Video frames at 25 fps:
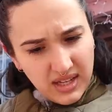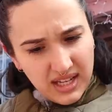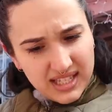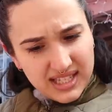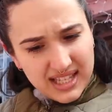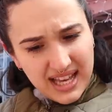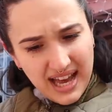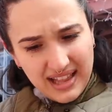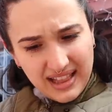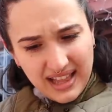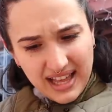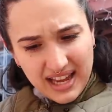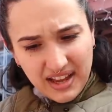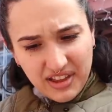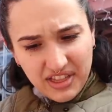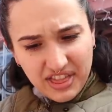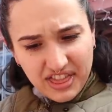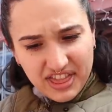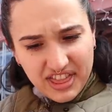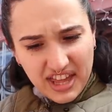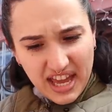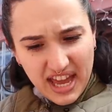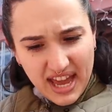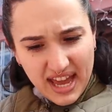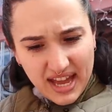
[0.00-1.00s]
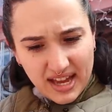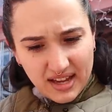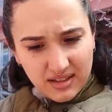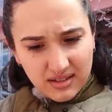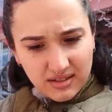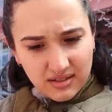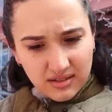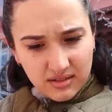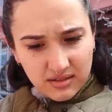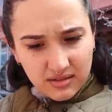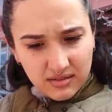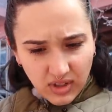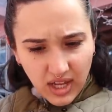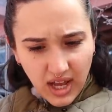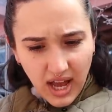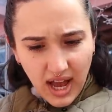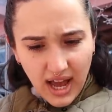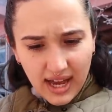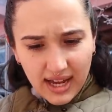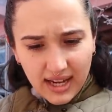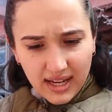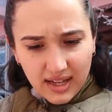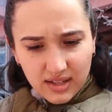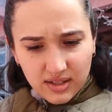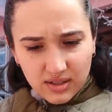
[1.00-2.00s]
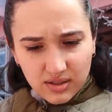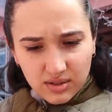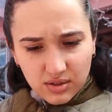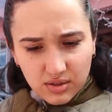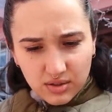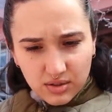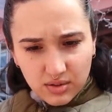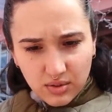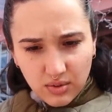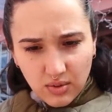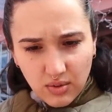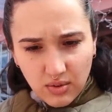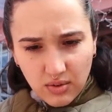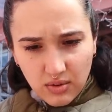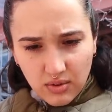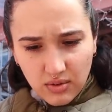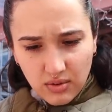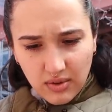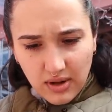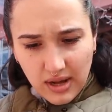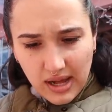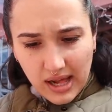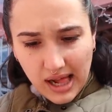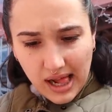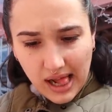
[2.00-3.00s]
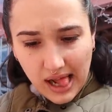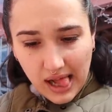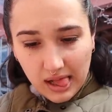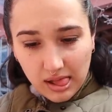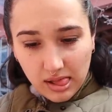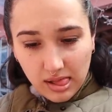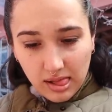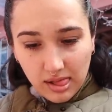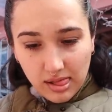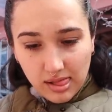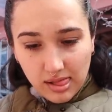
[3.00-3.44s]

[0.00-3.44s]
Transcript: Is that like a thing? Gayandwara.